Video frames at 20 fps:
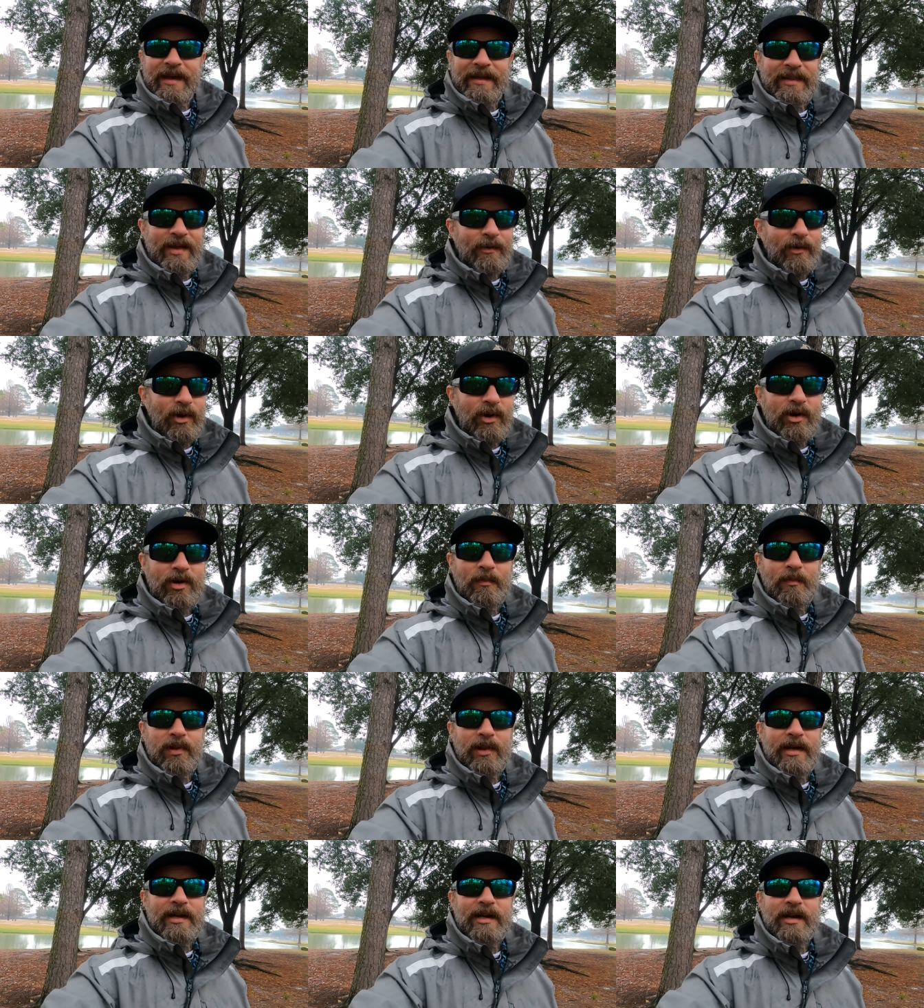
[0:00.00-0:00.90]
and they were all
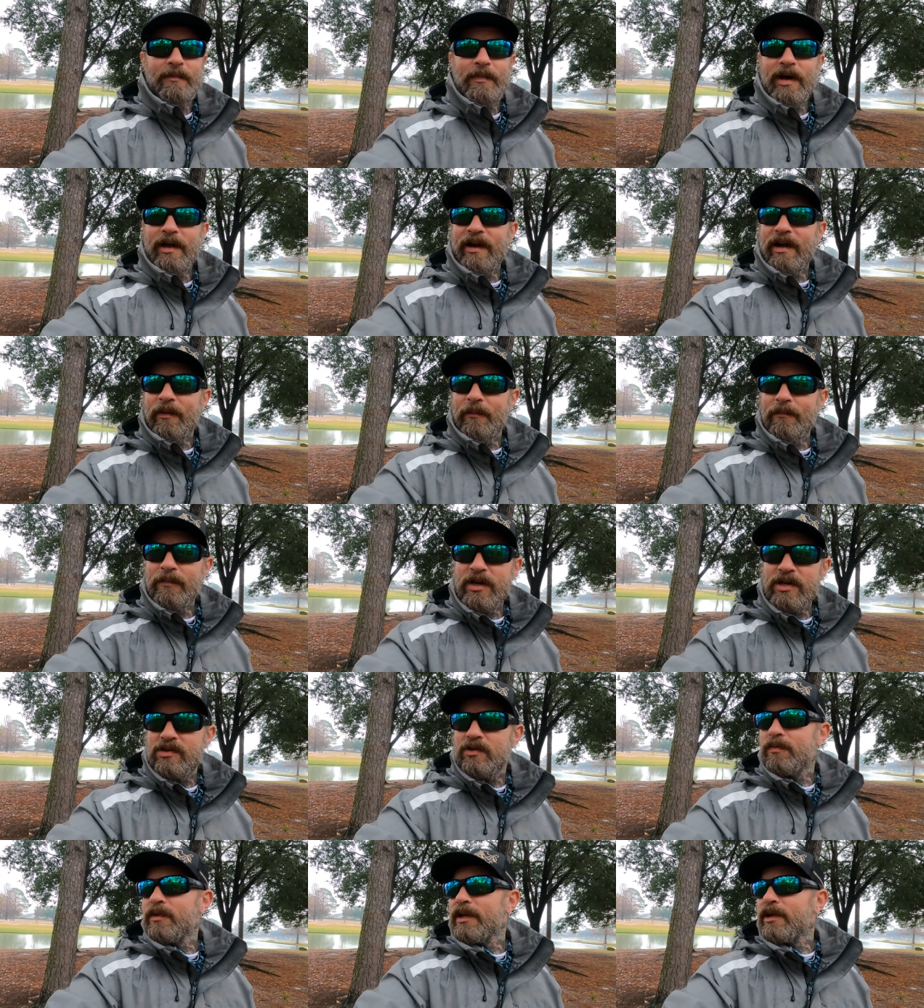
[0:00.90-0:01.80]
complaining about how
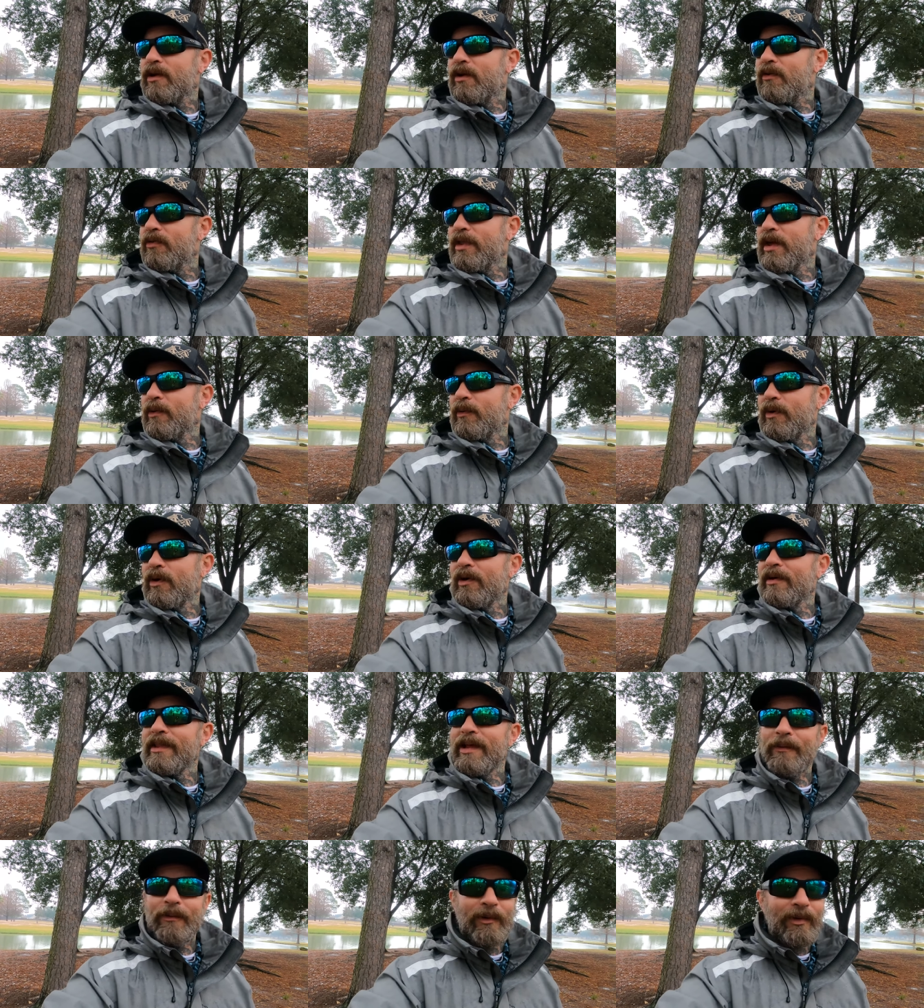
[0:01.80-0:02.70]
miserably cold they
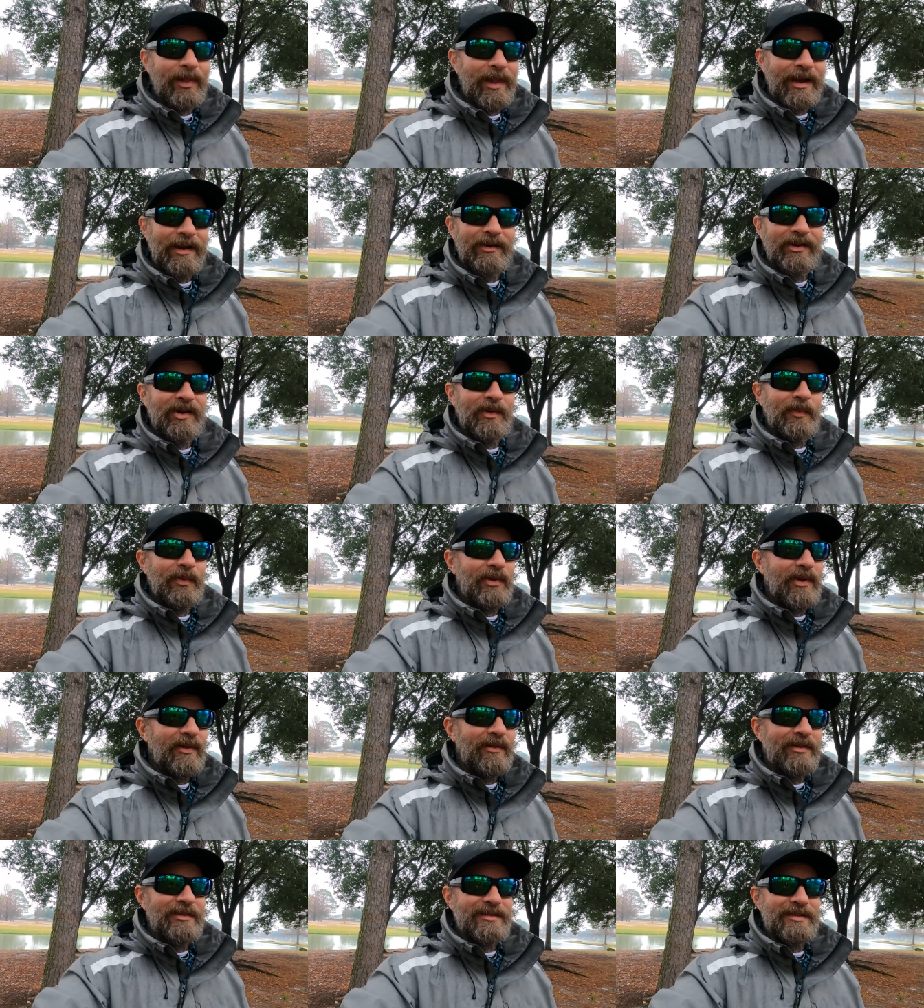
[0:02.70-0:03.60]
were and they were layered up
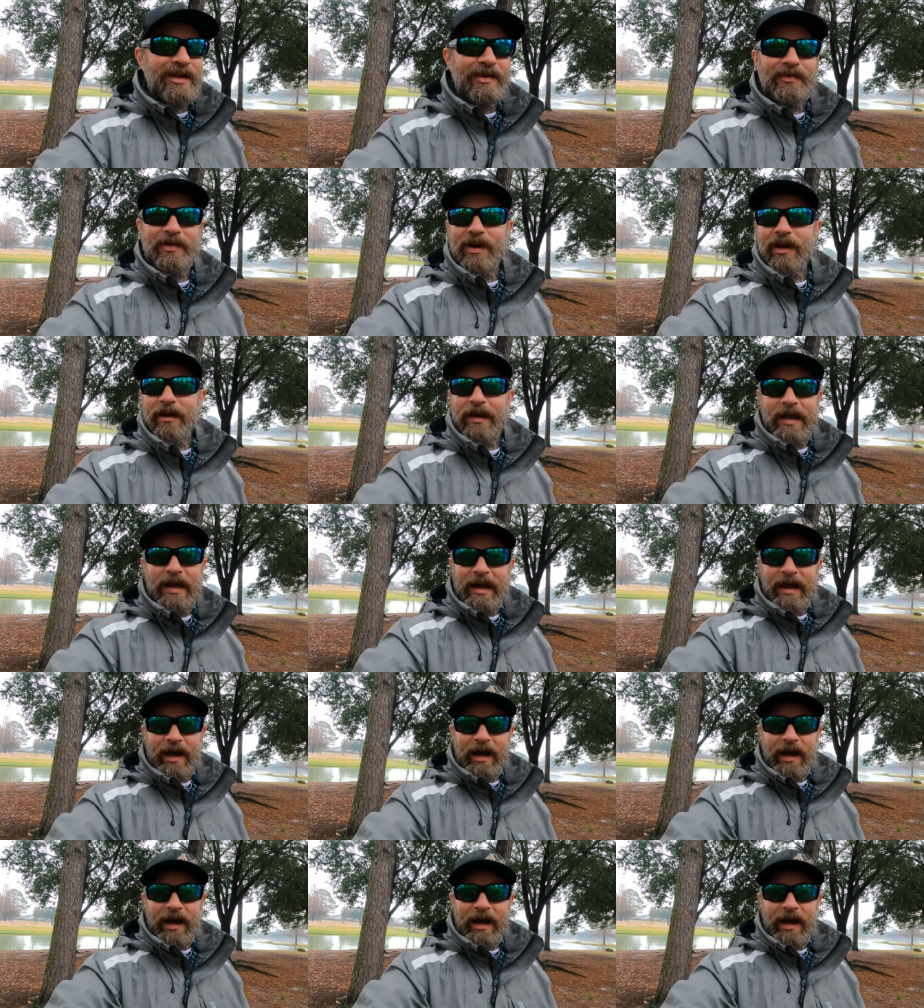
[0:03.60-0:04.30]
with all this stuff and I,